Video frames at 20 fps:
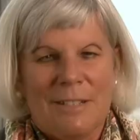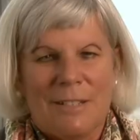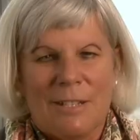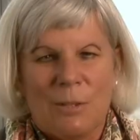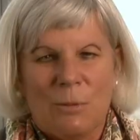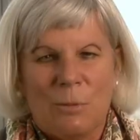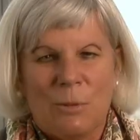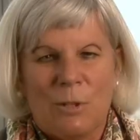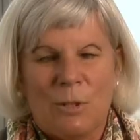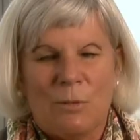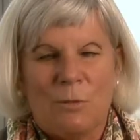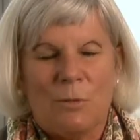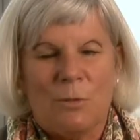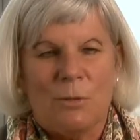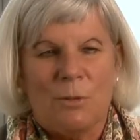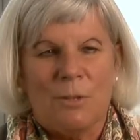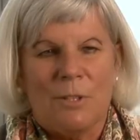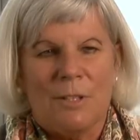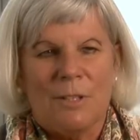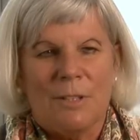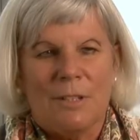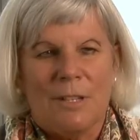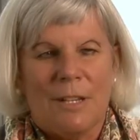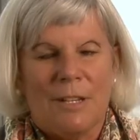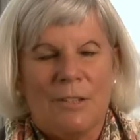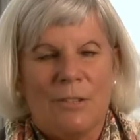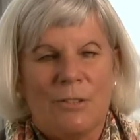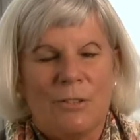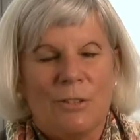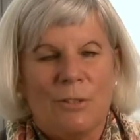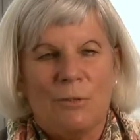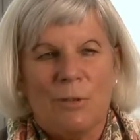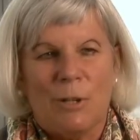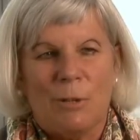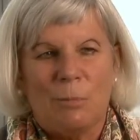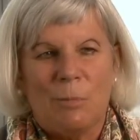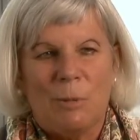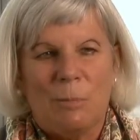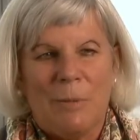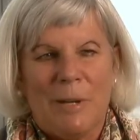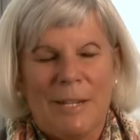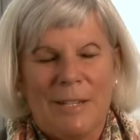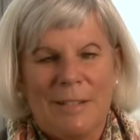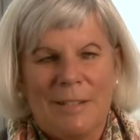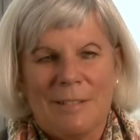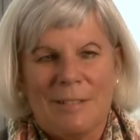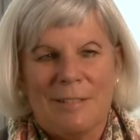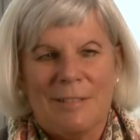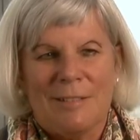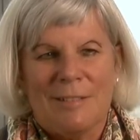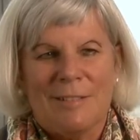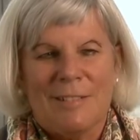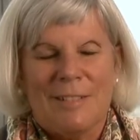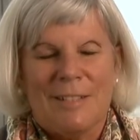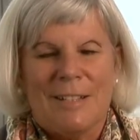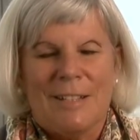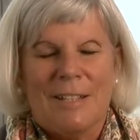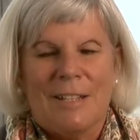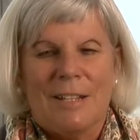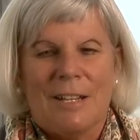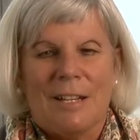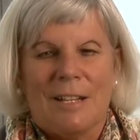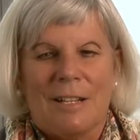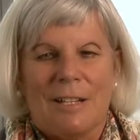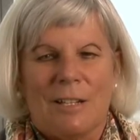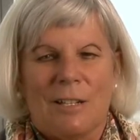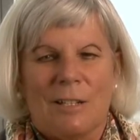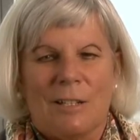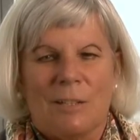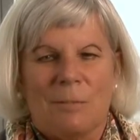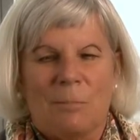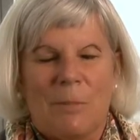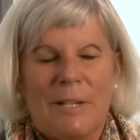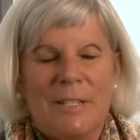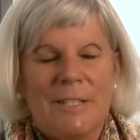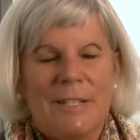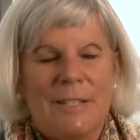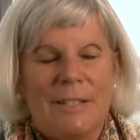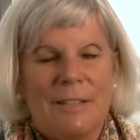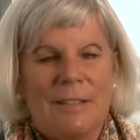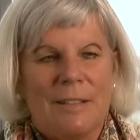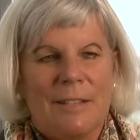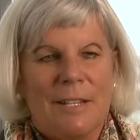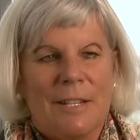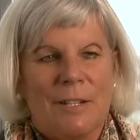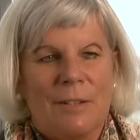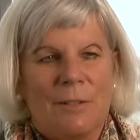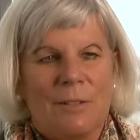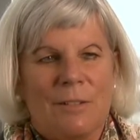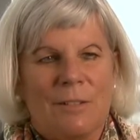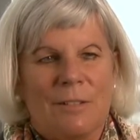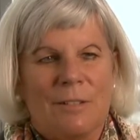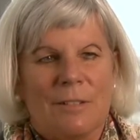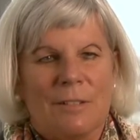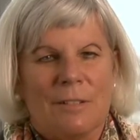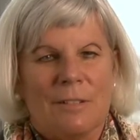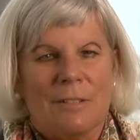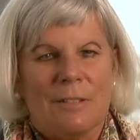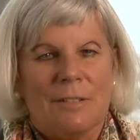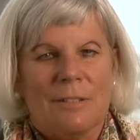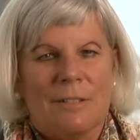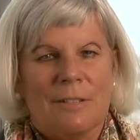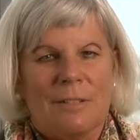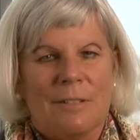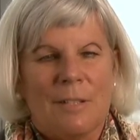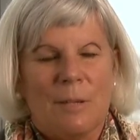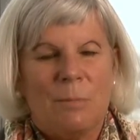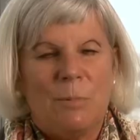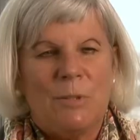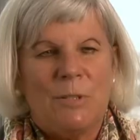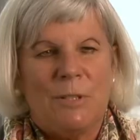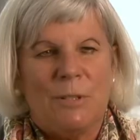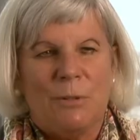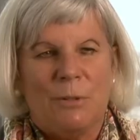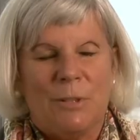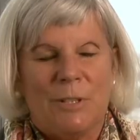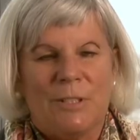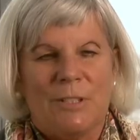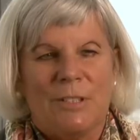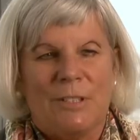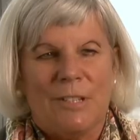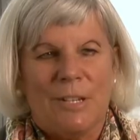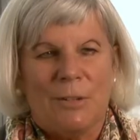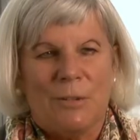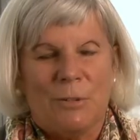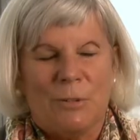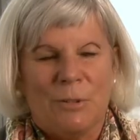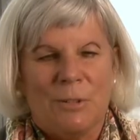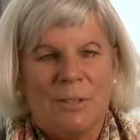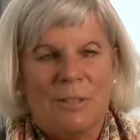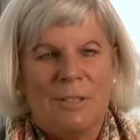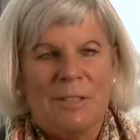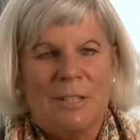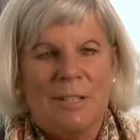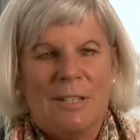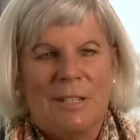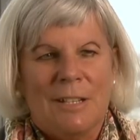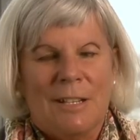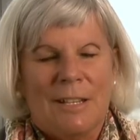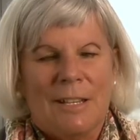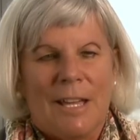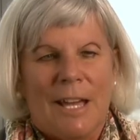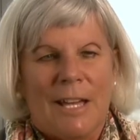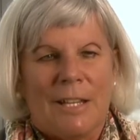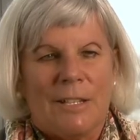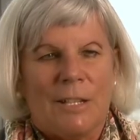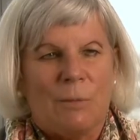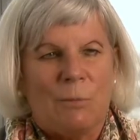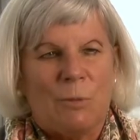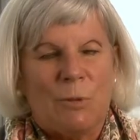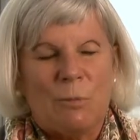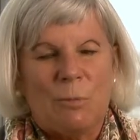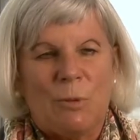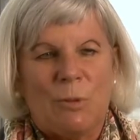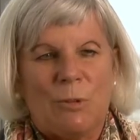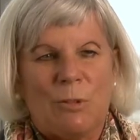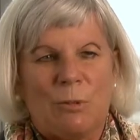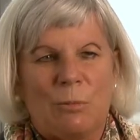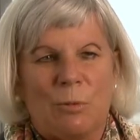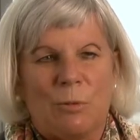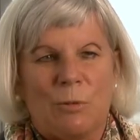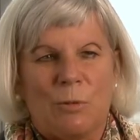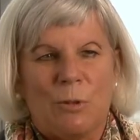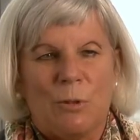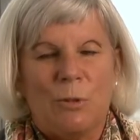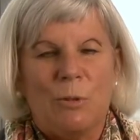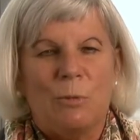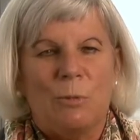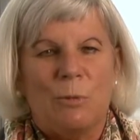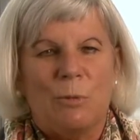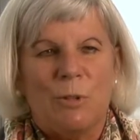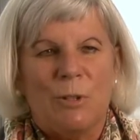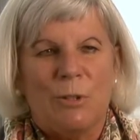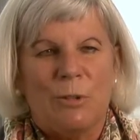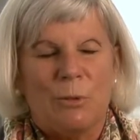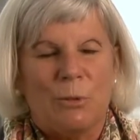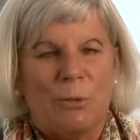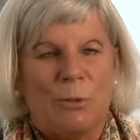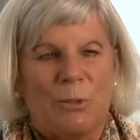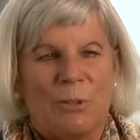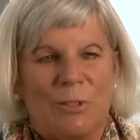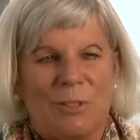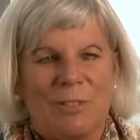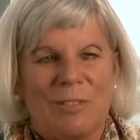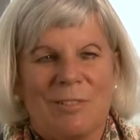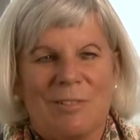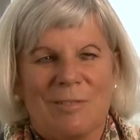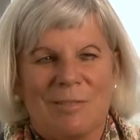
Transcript: and I work for the Asian Development Bank. Uh, my title there is the Deputy Director General and I'm responsible for human resources.